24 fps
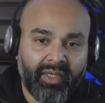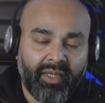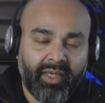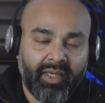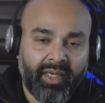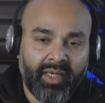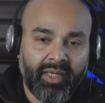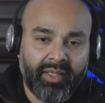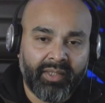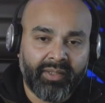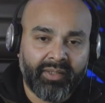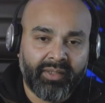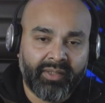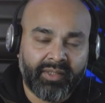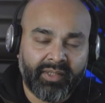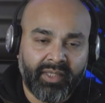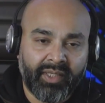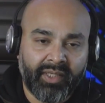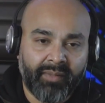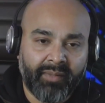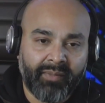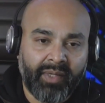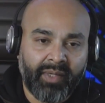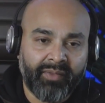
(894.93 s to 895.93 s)
And
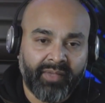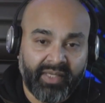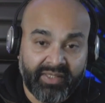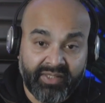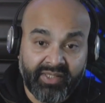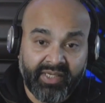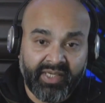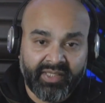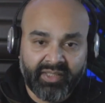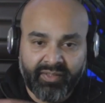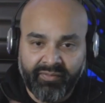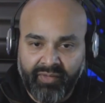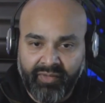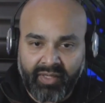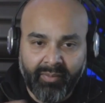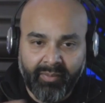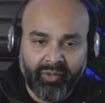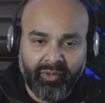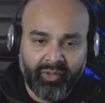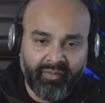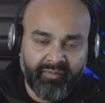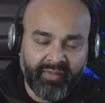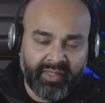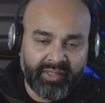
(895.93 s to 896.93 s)
that's against a fair
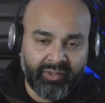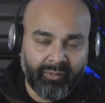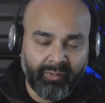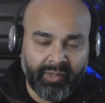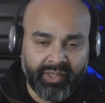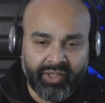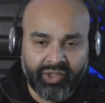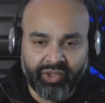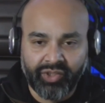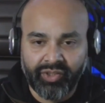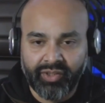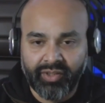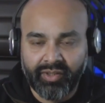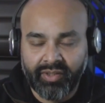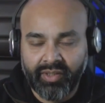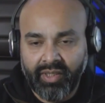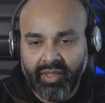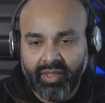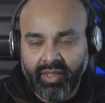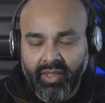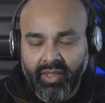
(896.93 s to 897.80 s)
market valuation.